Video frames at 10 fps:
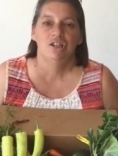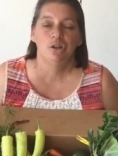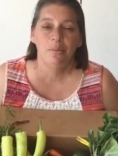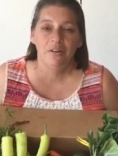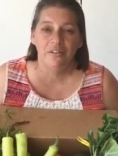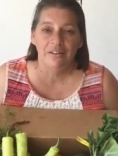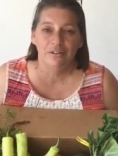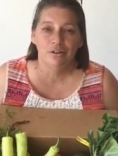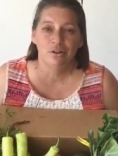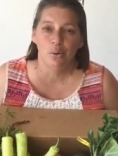do me a
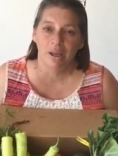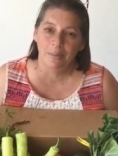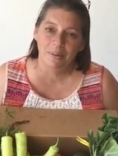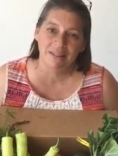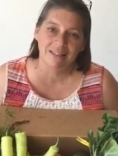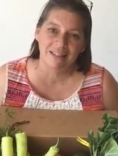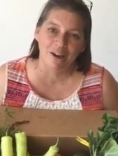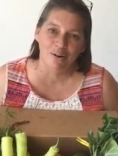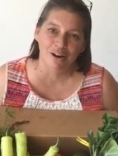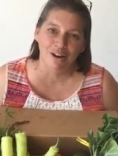favor, don't keep us a
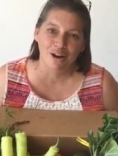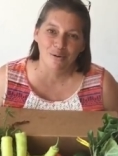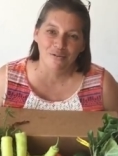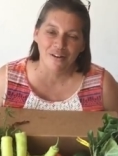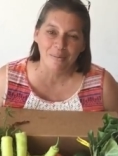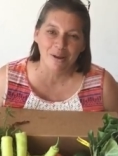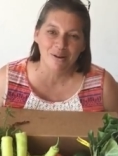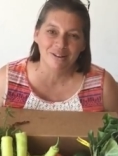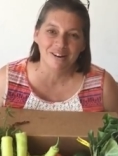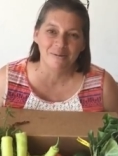secret. You know, we're family
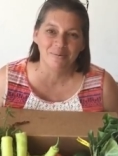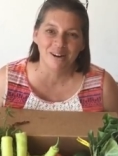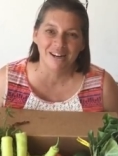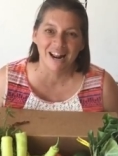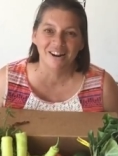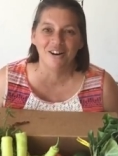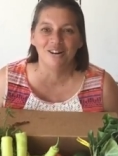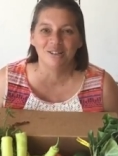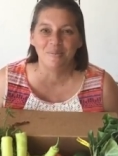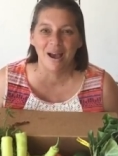owned and operated out of
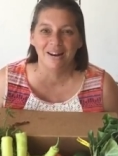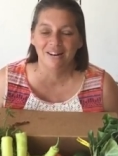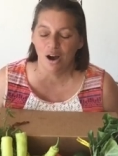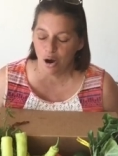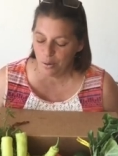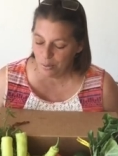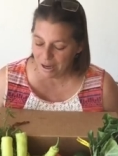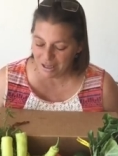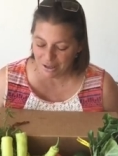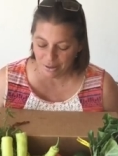Carlsbad, and all we
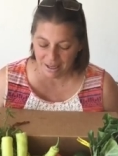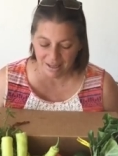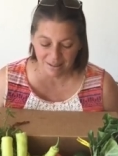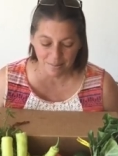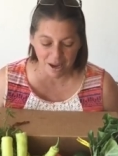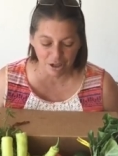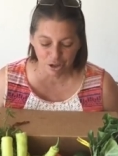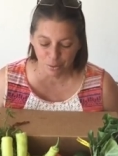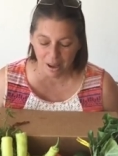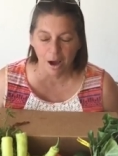want to do is make
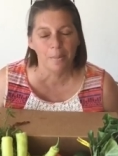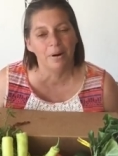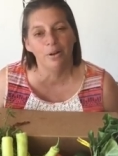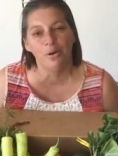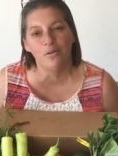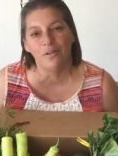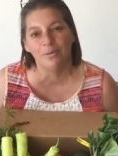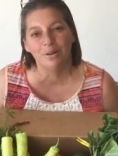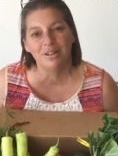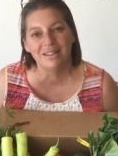sure we help our local
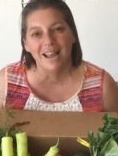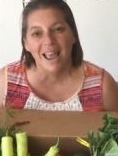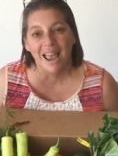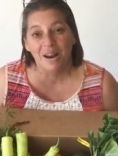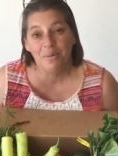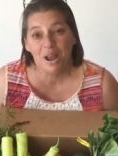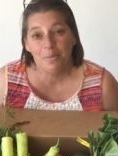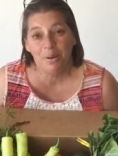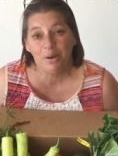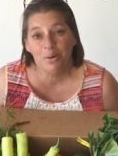farmers and we
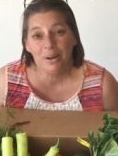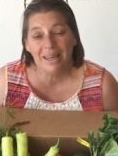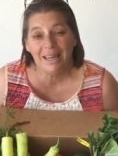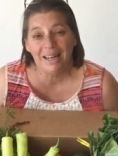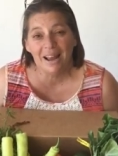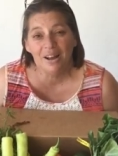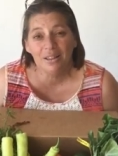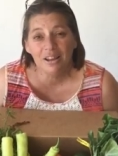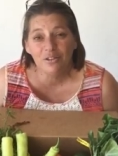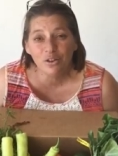help you eat
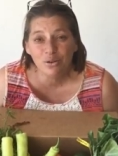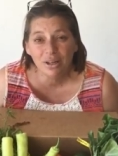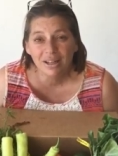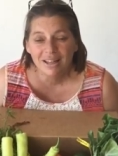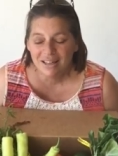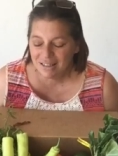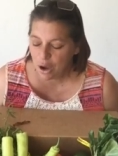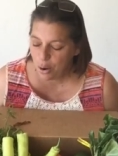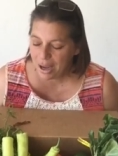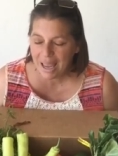healthy food.
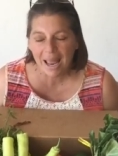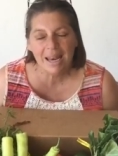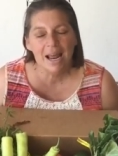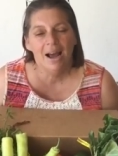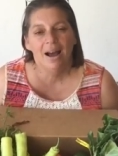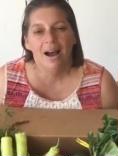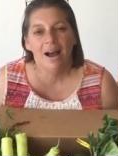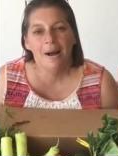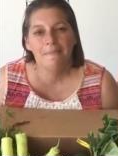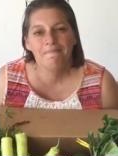So, again,
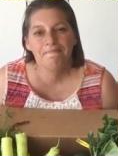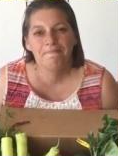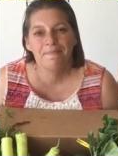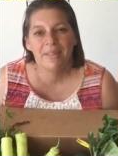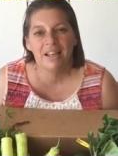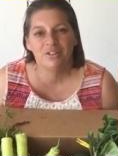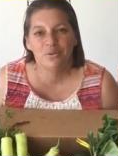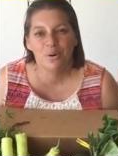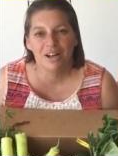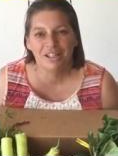um, thanks
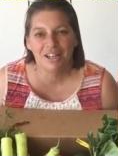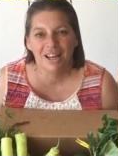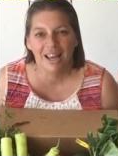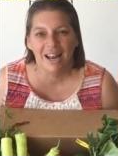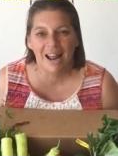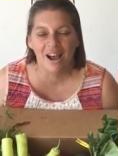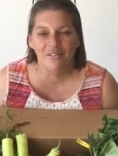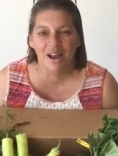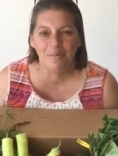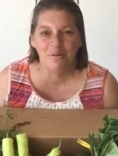for watching and
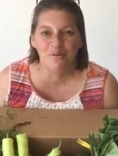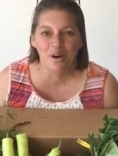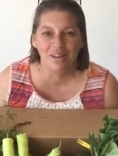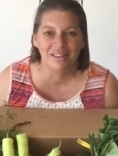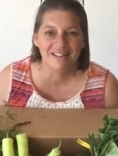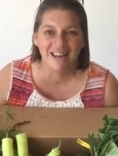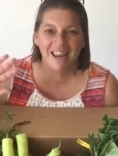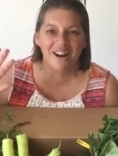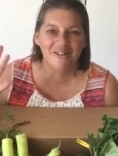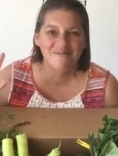have a happy 4th. Take
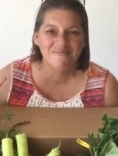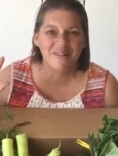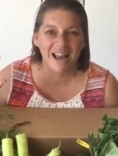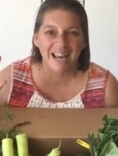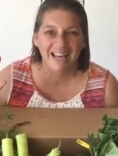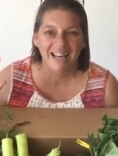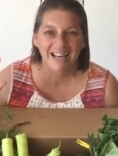care. Bye.